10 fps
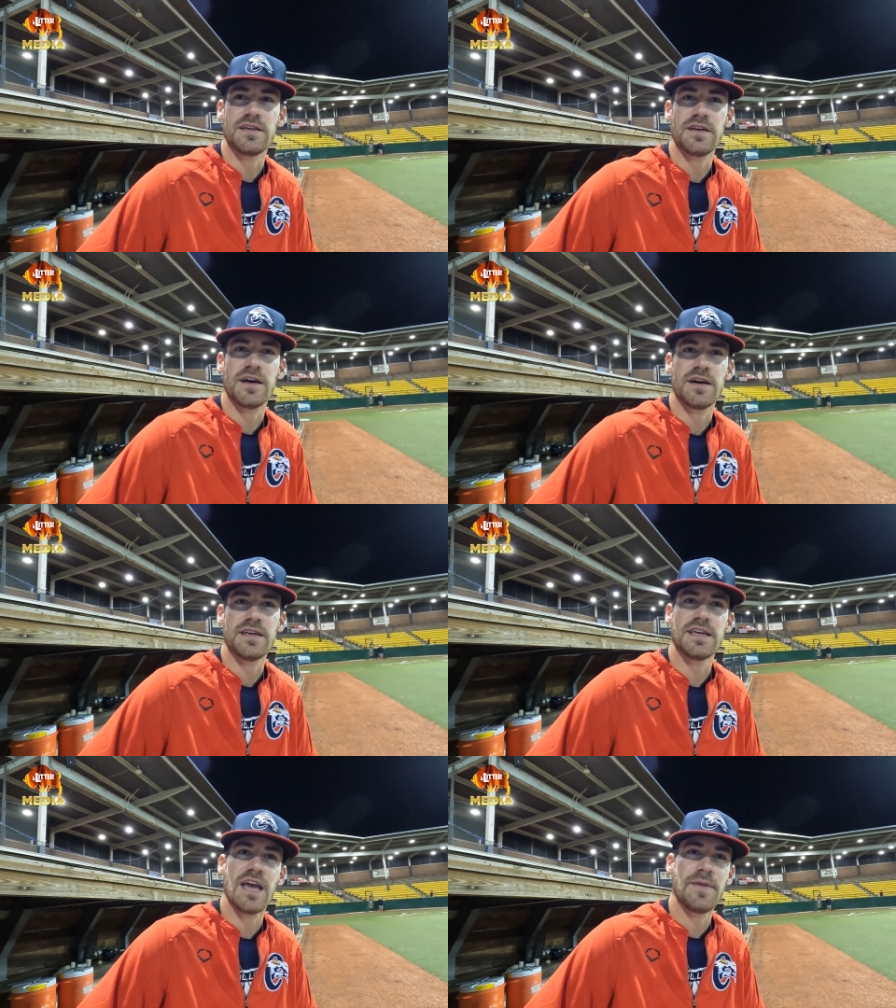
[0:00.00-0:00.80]
He uh,
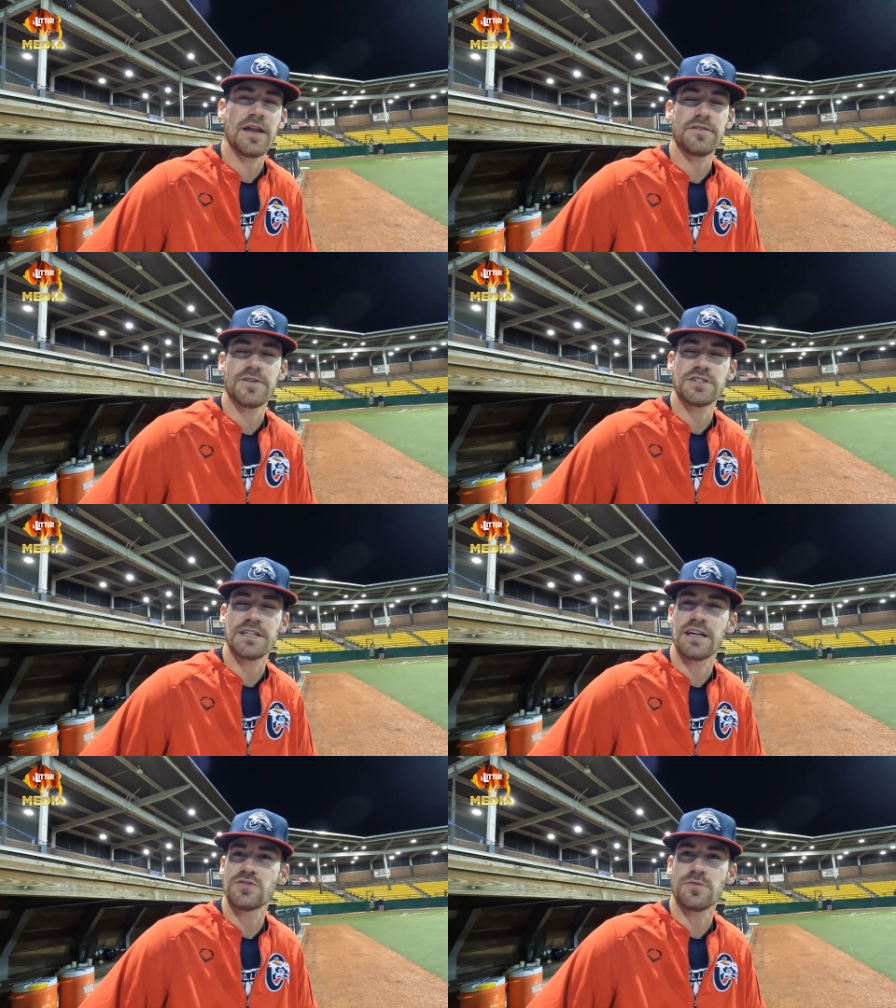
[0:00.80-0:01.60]
he came out of the first
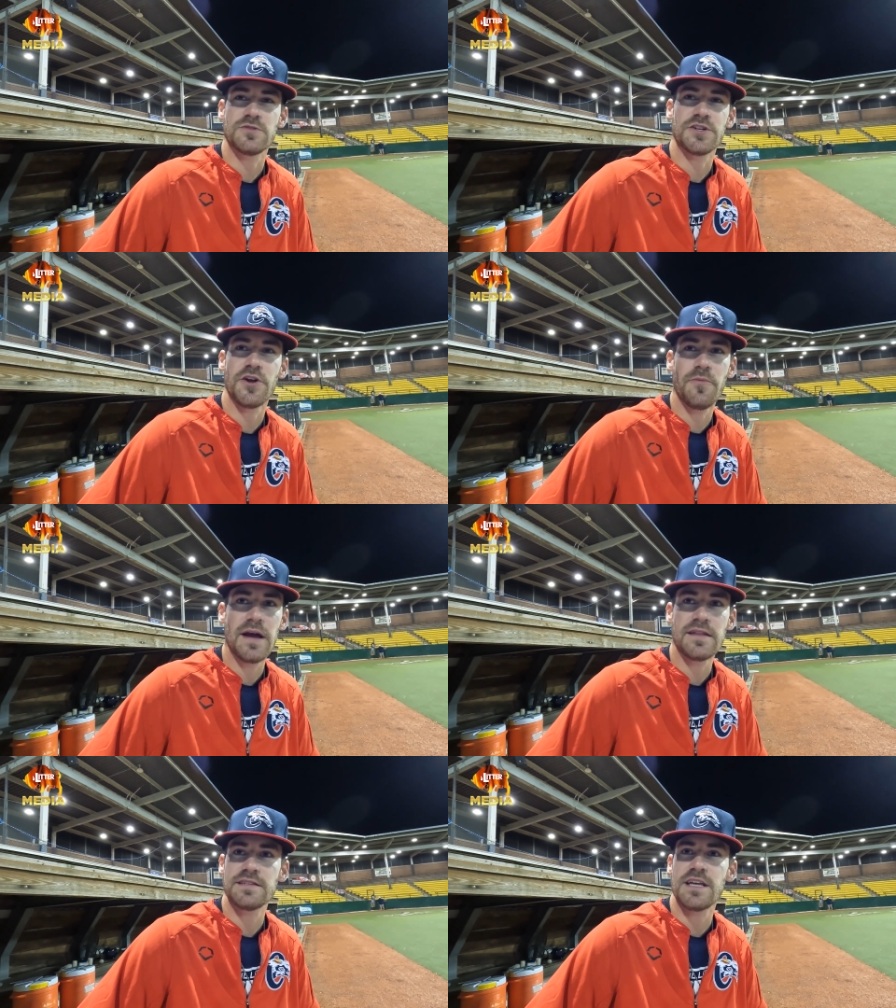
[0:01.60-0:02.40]
thing I told him was, "You're going
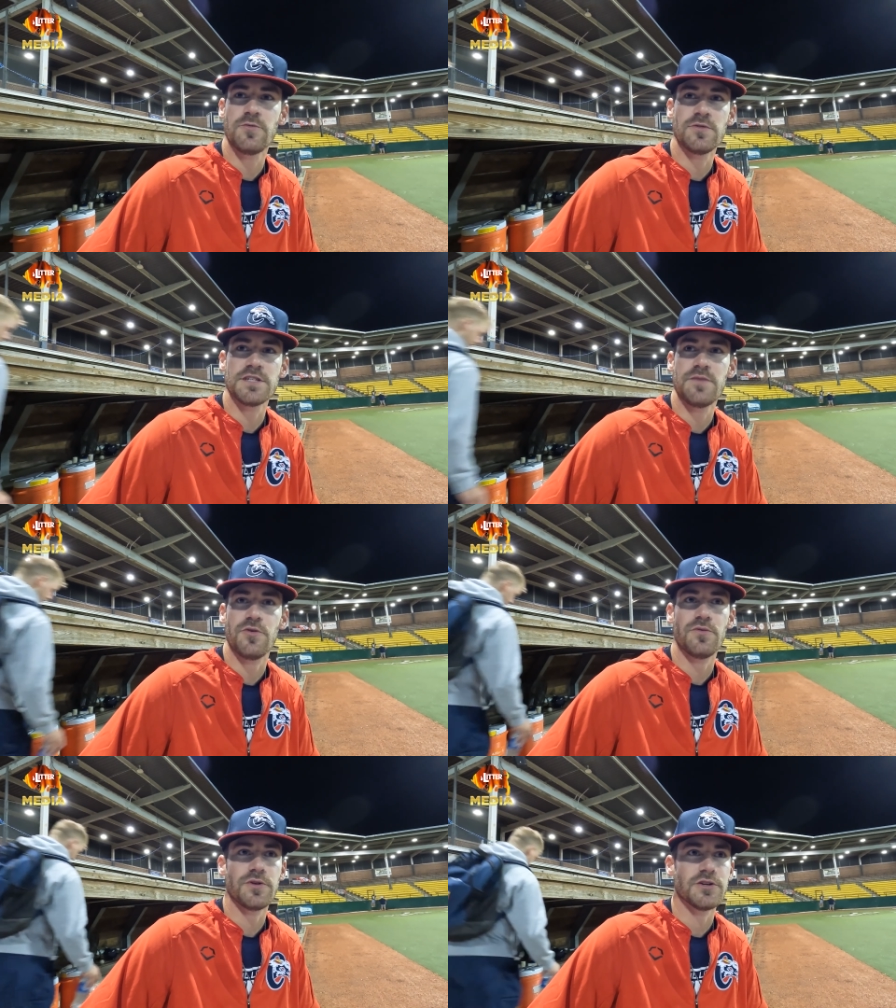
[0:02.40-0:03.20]
back to the same old, same
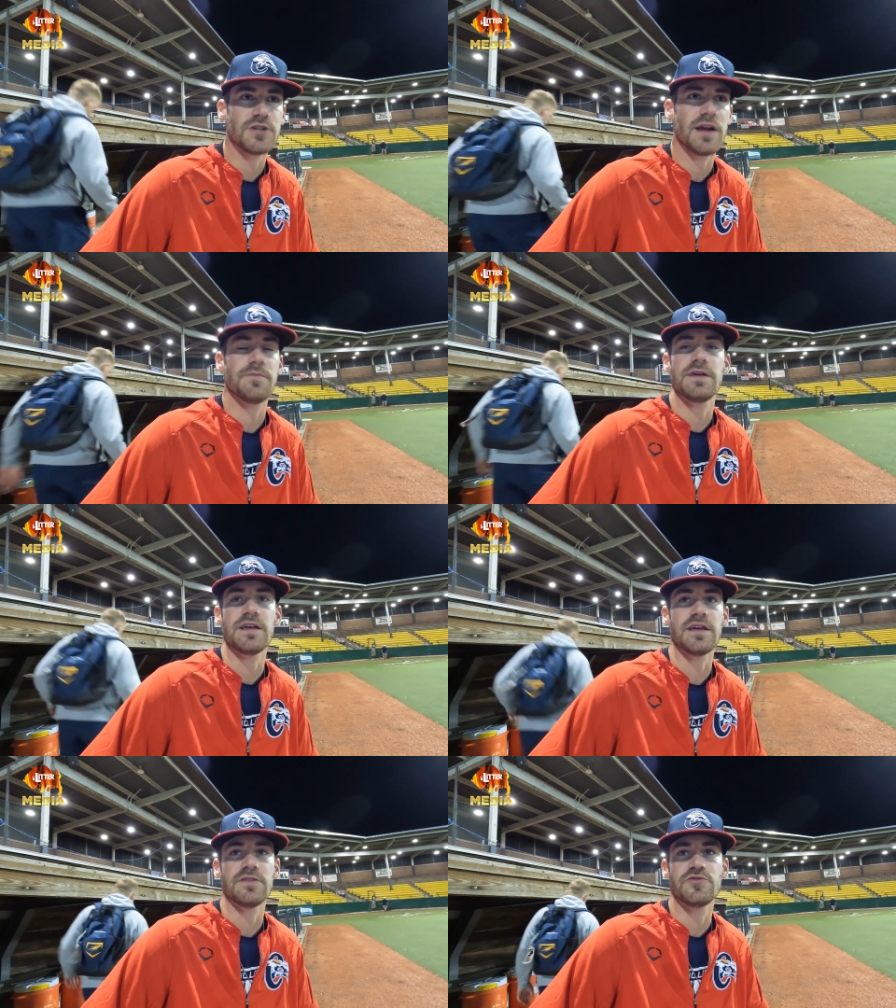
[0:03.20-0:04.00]
old. Where you're trying to
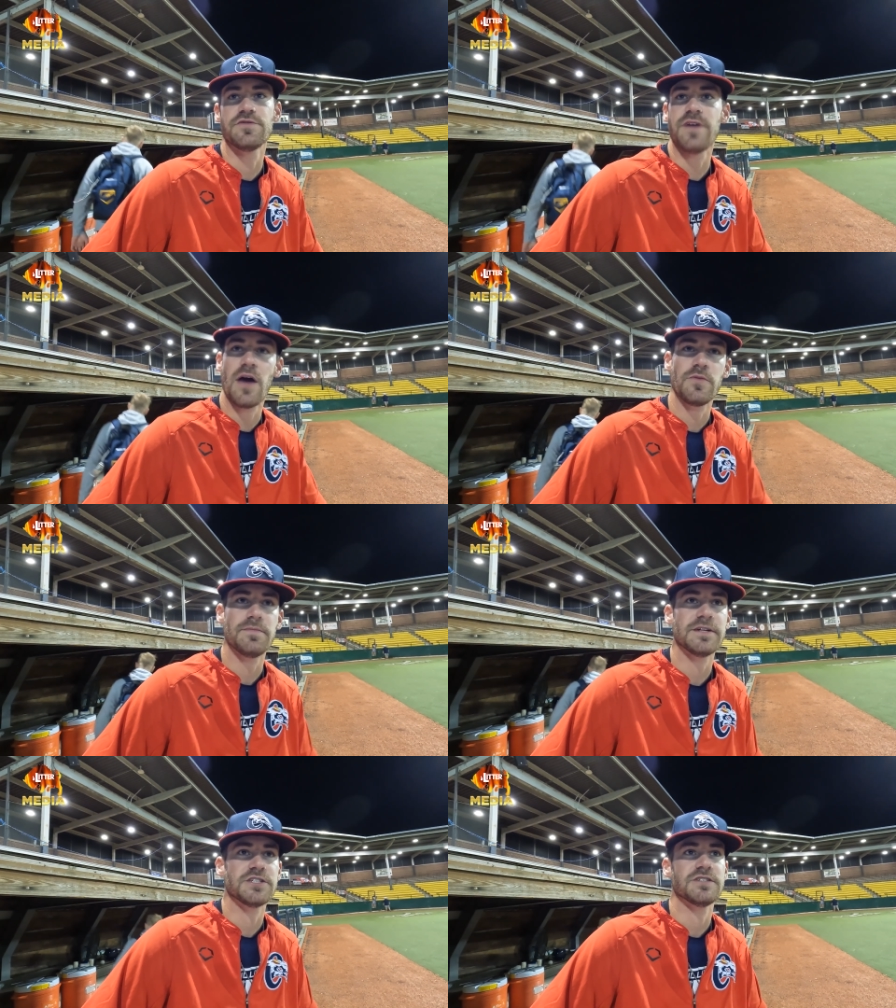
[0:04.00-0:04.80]
be too fine
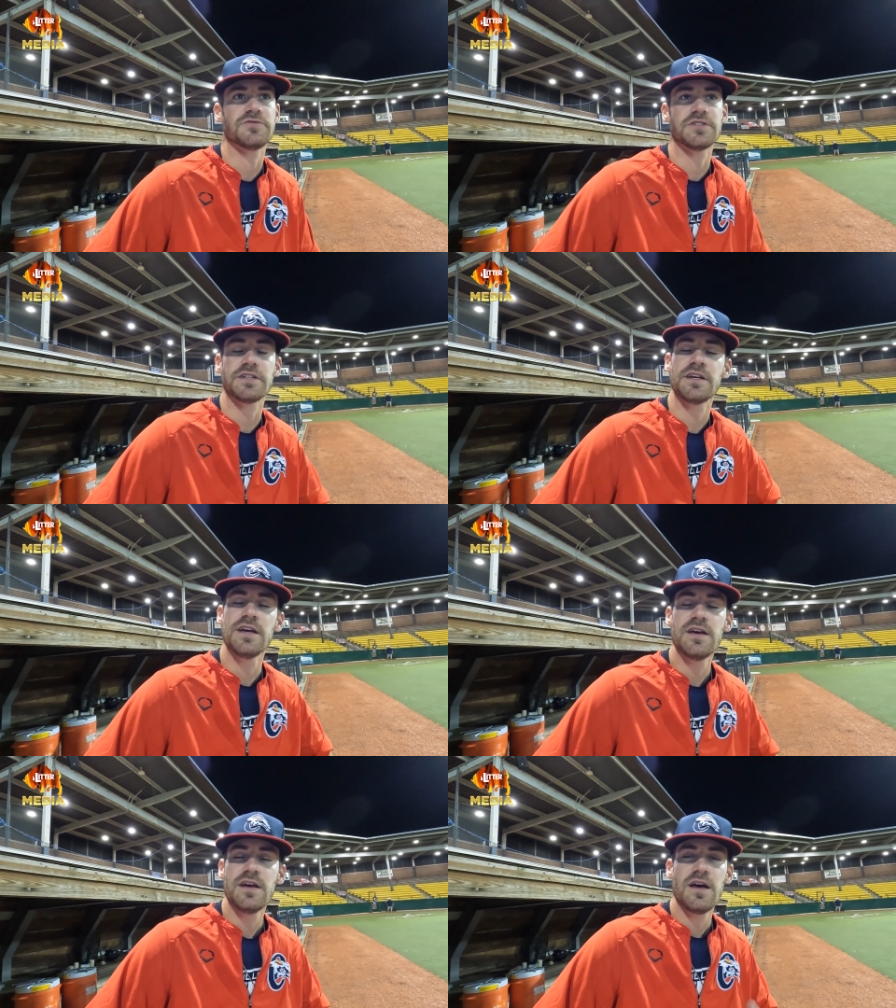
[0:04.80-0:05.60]
with pitches." I was like,
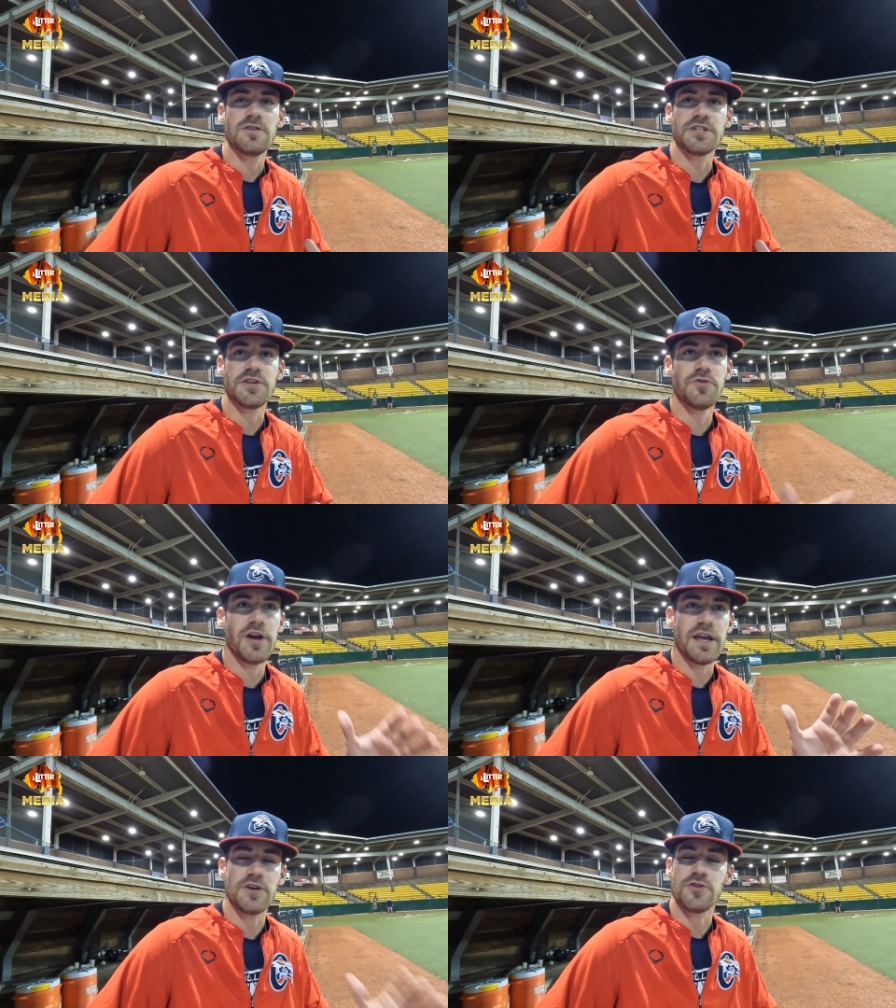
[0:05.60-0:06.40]
I was like, "You
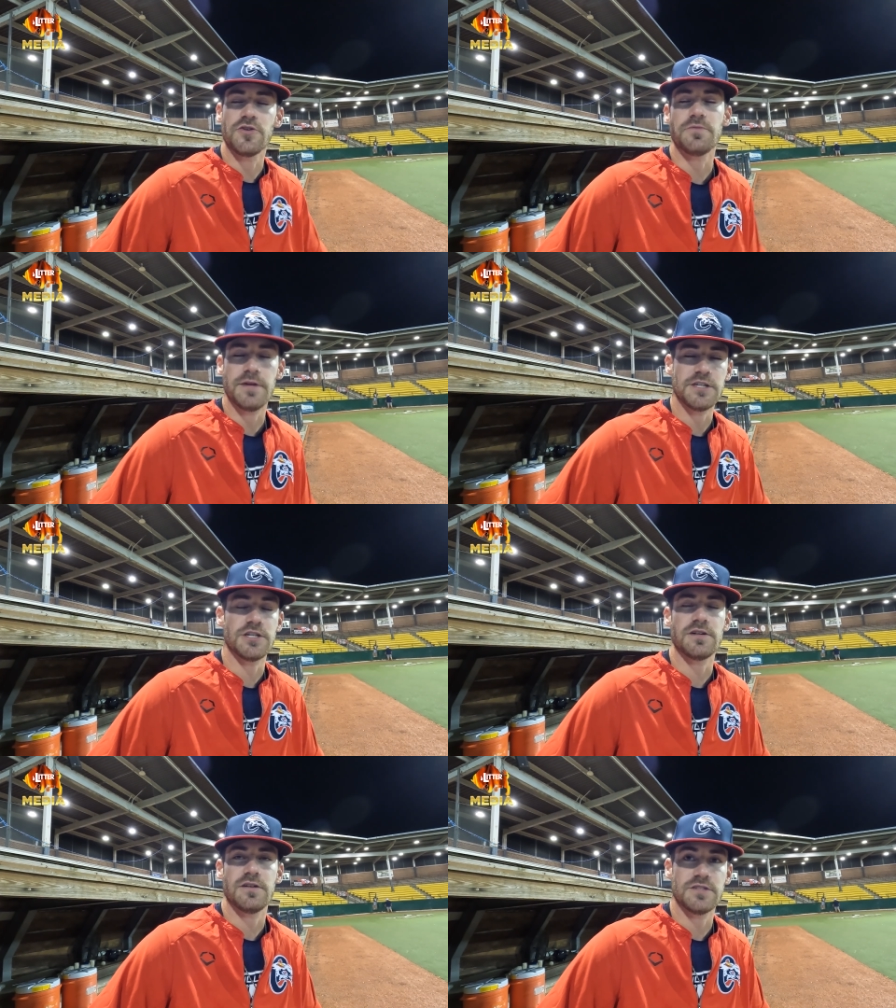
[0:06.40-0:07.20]
were a good
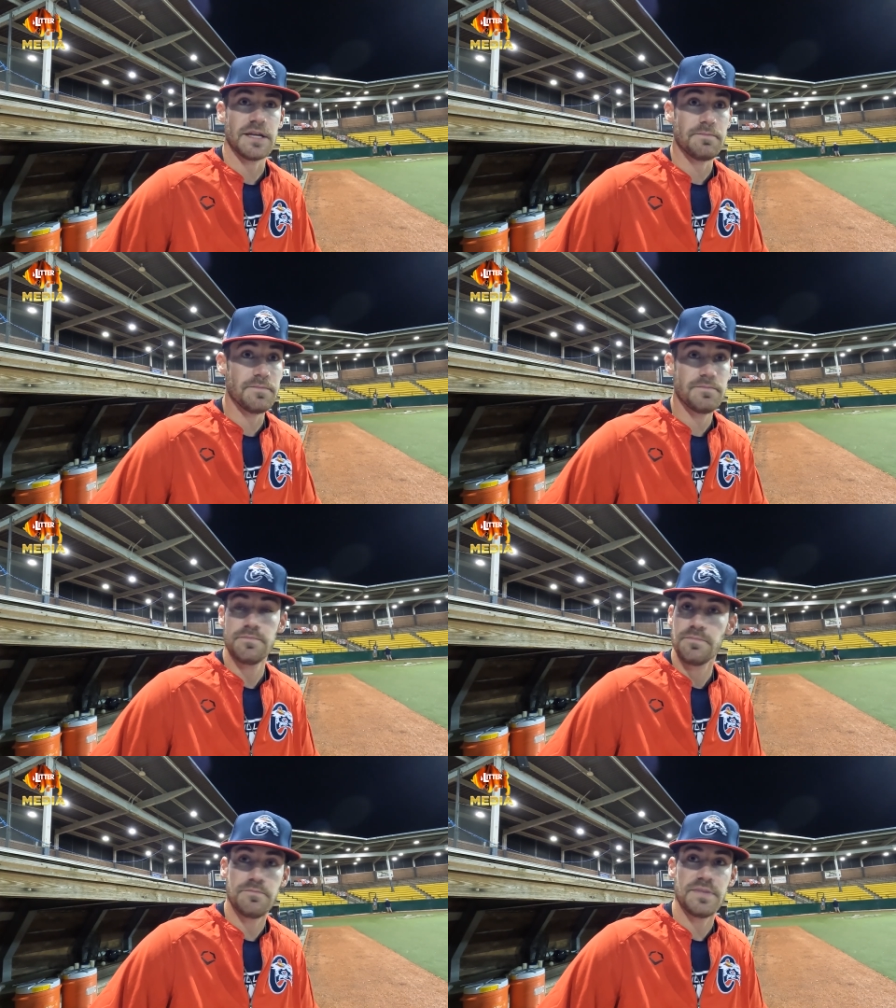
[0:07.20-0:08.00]
pitcher." I was like,
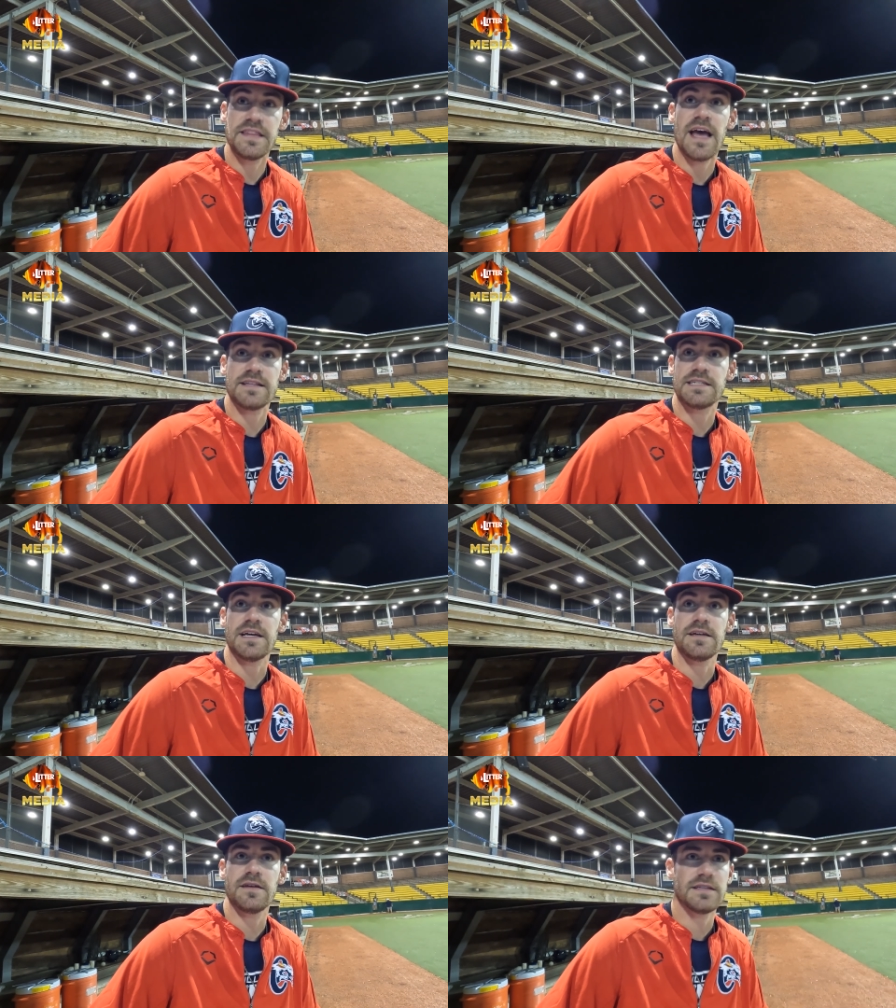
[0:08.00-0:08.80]
"Be that
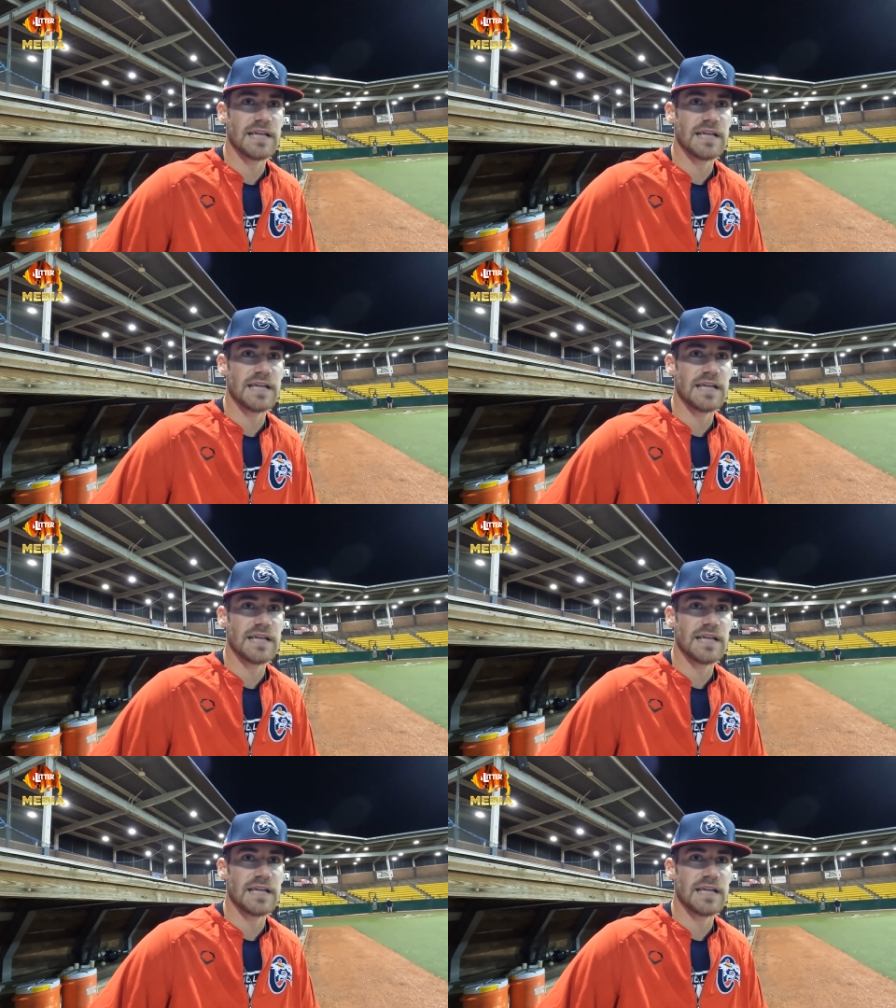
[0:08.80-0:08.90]
tonight.